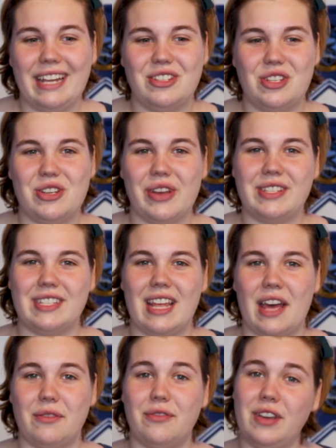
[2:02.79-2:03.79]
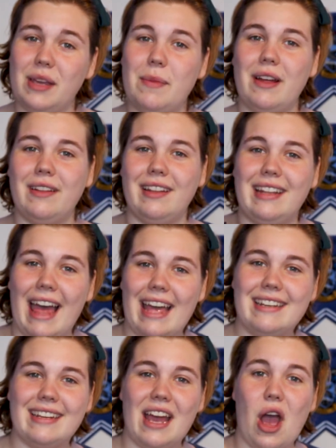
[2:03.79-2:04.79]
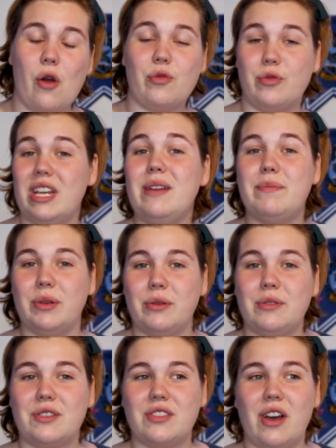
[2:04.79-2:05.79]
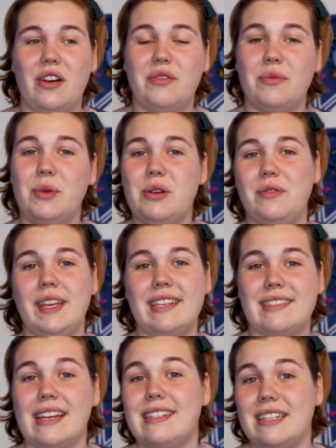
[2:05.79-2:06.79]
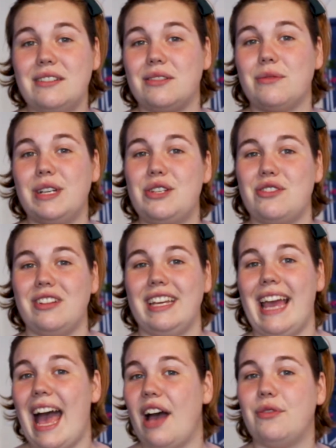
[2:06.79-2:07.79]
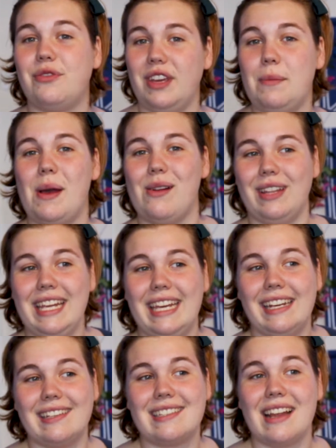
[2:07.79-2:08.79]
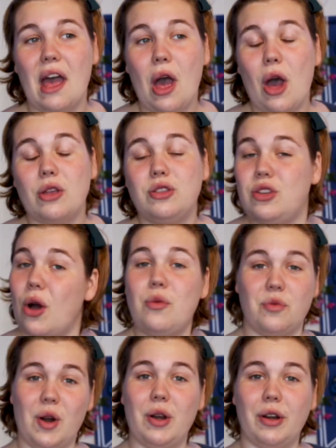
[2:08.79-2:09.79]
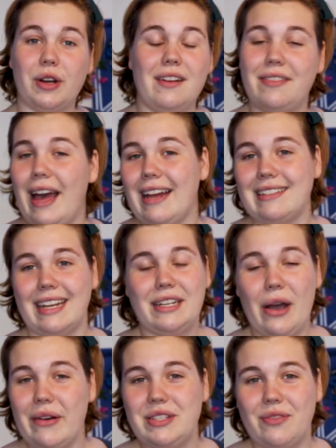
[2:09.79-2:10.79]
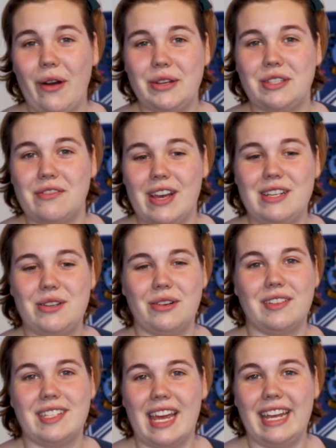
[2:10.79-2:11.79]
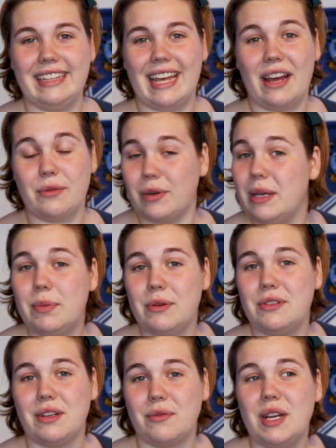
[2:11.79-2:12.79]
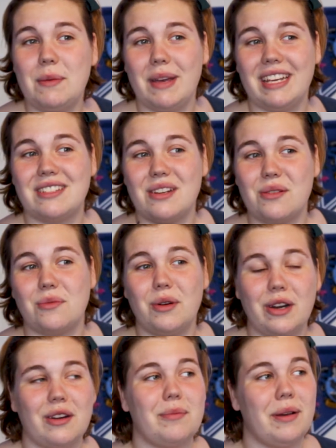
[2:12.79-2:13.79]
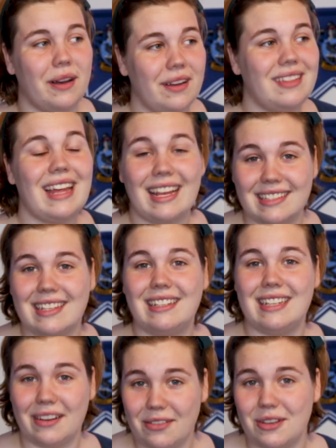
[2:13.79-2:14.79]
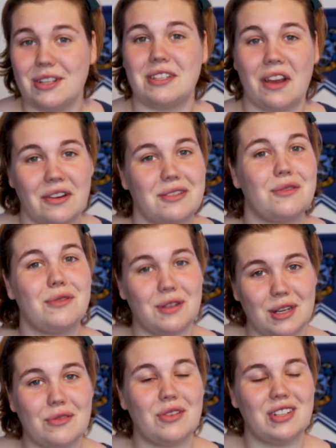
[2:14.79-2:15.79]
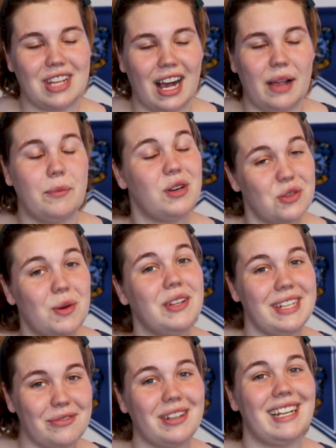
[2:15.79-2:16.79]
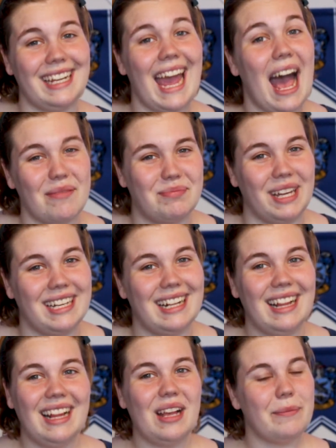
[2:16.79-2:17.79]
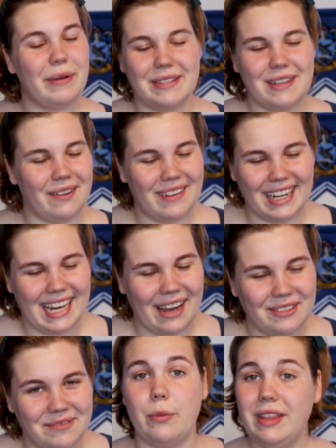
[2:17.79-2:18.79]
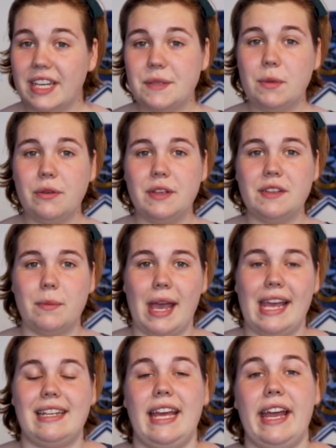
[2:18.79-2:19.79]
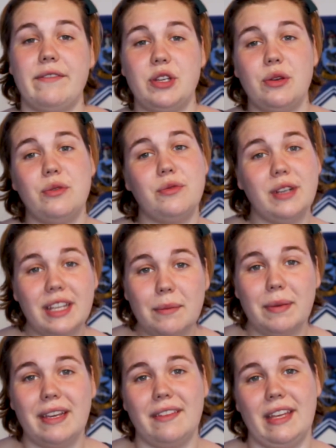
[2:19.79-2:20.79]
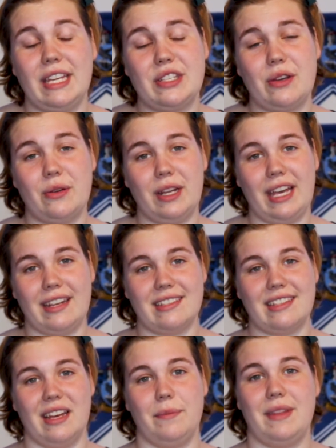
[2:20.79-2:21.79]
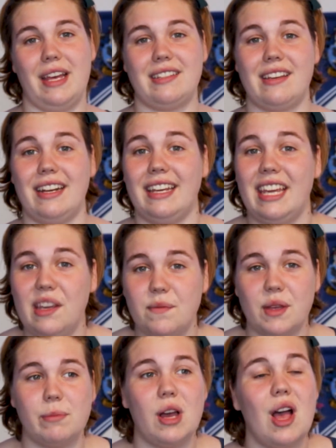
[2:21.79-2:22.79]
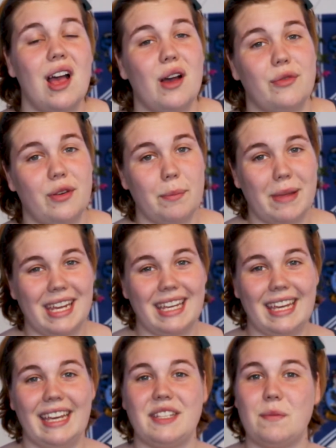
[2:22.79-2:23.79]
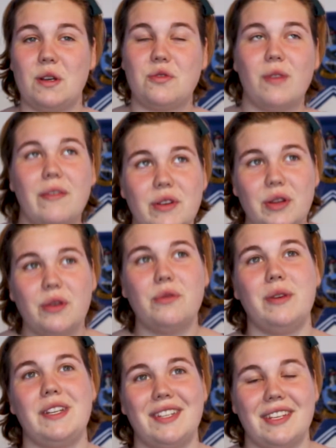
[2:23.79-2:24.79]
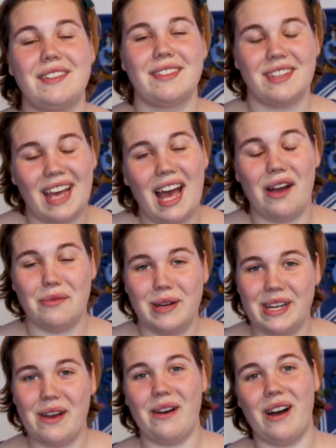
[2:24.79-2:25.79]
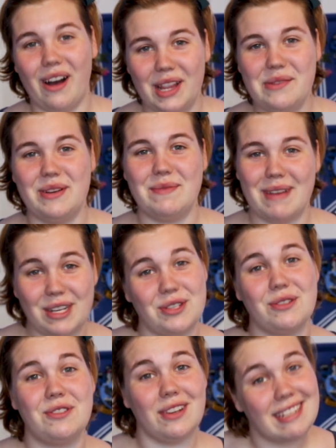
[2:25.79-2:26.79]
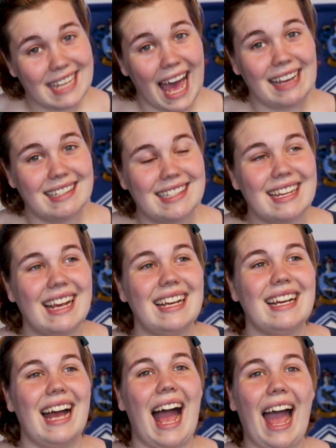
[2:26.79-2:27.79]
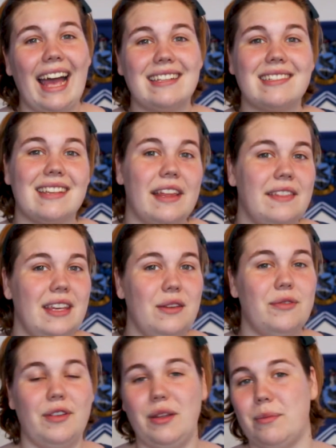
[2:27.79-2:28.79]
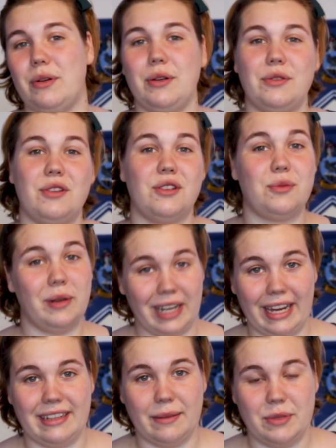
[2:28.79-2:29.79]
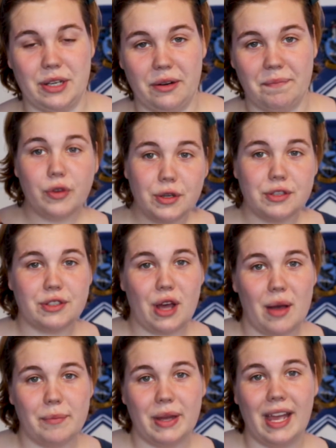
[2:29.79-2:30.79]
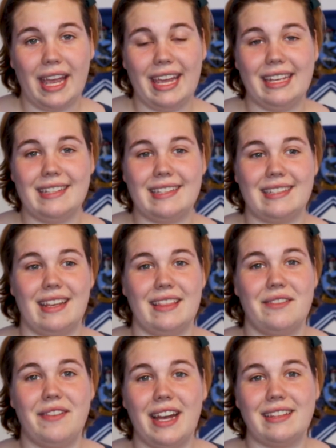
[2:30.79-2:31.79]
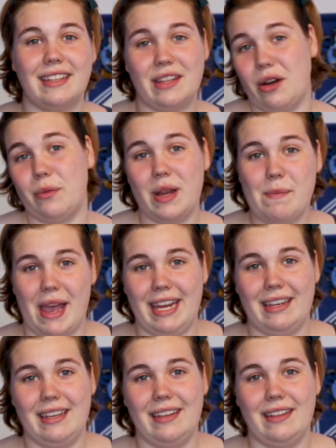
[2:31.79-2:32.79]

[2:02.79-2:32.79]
it's just that female-led reboots of movies that didn't originally have female leads don't work. In fact, I go as far as to venture in saying that reboots and remakes don't work, but that's a different discussion for a different time, which will definitely happen, but it's not right now. When these movies are made, they have two really big things going against them that's going to keep them from making as much revenue, which is how we know Hollywood measures success, as the film producers would like them to. First up is the fact that they're a remake.